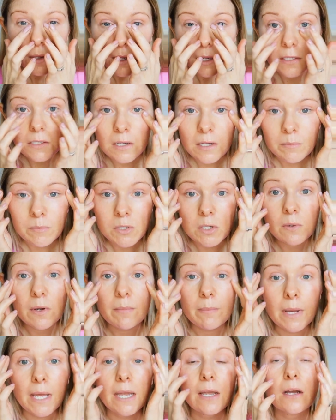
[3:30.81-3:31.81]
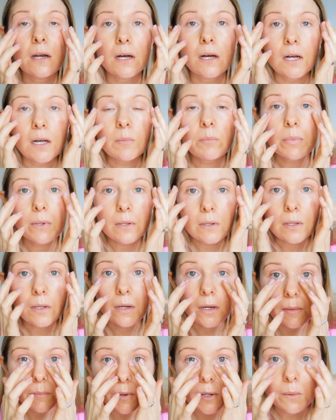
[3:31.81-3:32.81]
As I'm doing makeup,
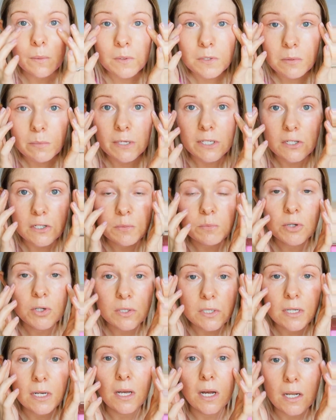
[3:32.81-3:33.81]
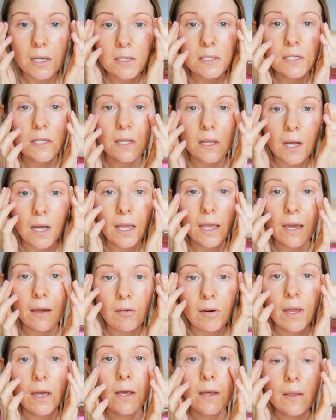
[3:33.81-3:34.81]
I'm going to be just putting it under the eye
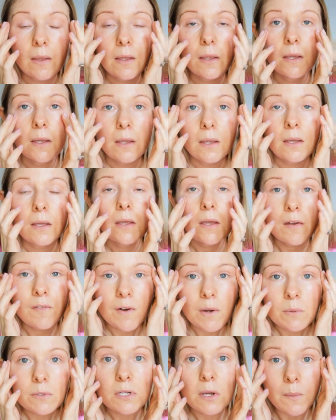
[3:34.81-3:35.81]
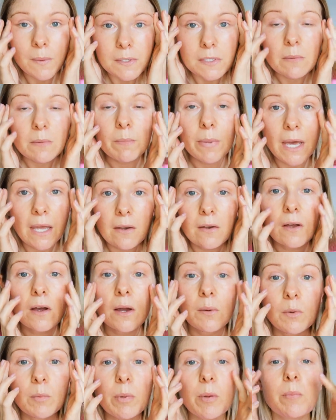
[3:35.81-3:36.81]
area. If I was going to bed,
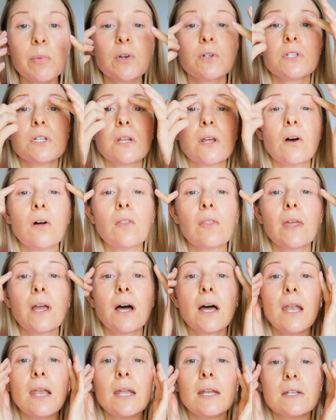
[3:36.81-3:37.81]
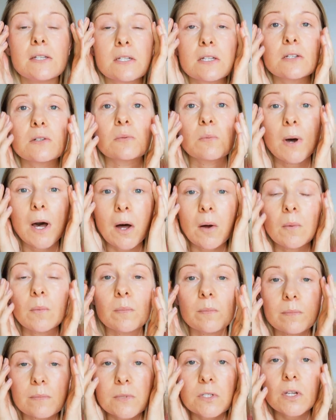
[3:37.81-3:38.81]
I would be putting it on the eyelids as
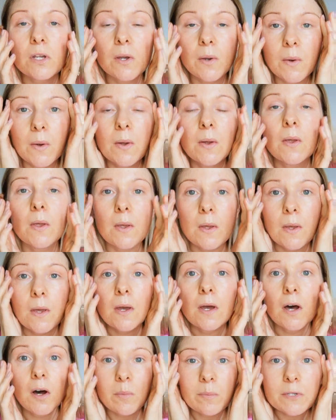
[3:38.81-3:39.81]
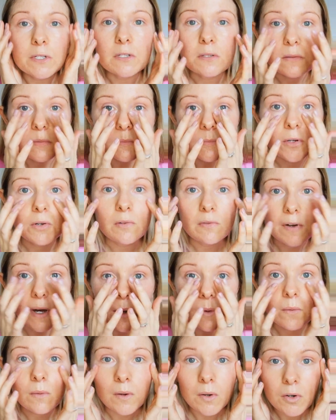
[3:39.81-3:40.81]
well to help smooth
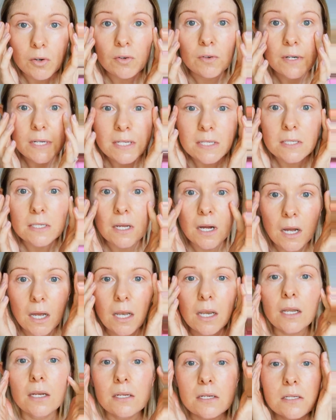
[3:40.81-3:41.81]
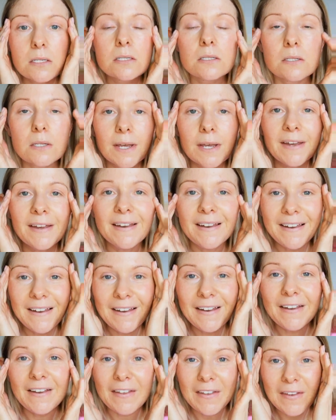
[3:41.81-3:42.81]
out creasy eyelids.
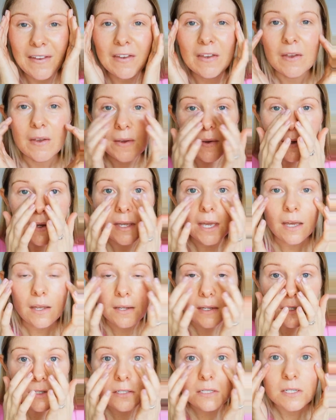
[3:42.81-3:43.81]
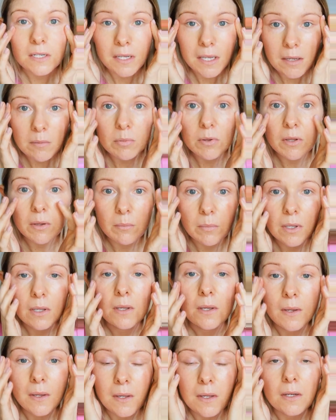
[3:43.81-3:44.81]
Yeah, and just to keep them
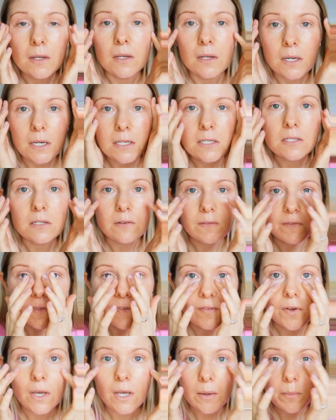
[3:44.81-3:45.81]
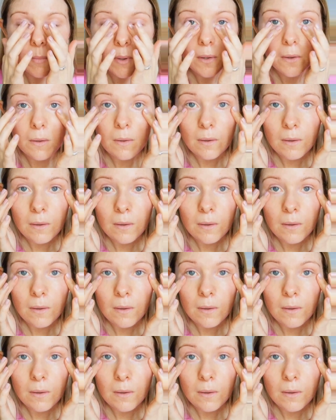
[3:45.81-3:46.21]
nice and firm.